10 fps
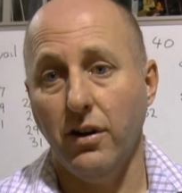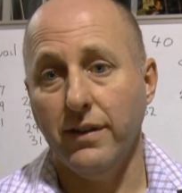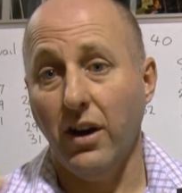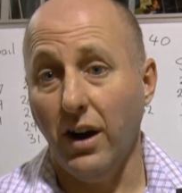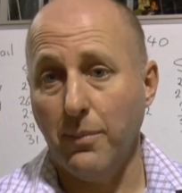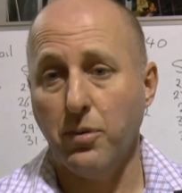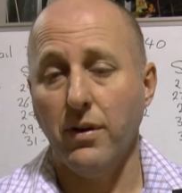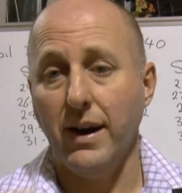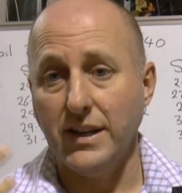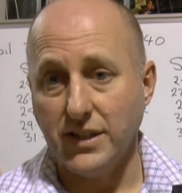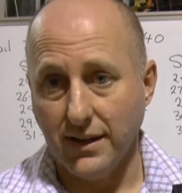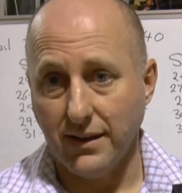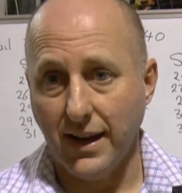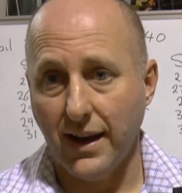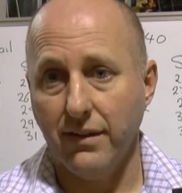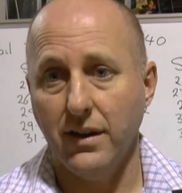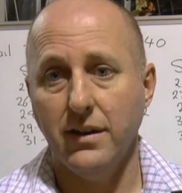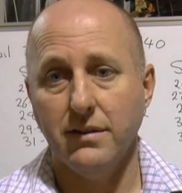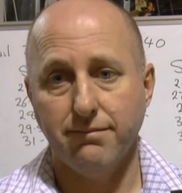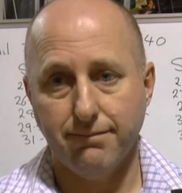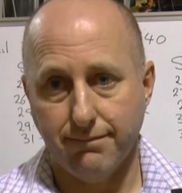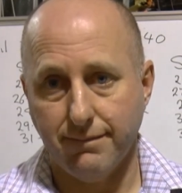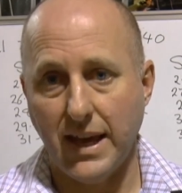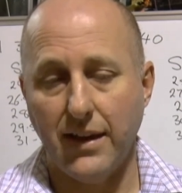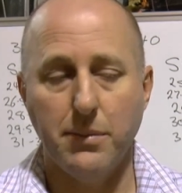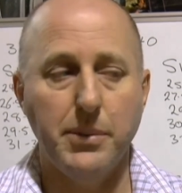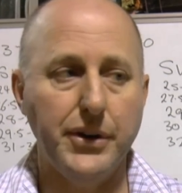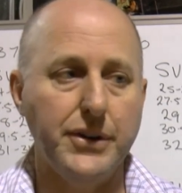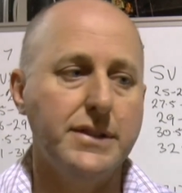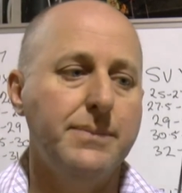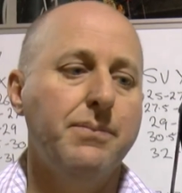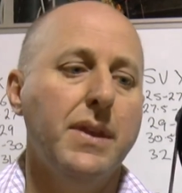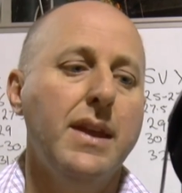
on the Hyper Edge and the other bows.